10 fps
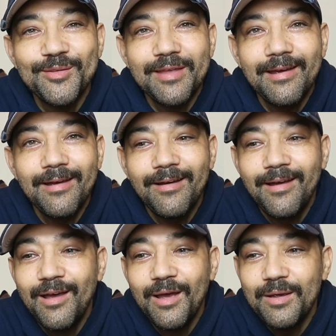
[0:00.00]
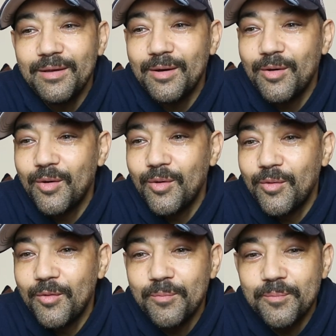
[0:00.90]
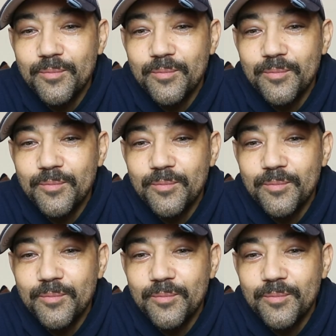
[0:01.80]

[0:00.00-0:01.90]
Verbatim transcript: they, you know,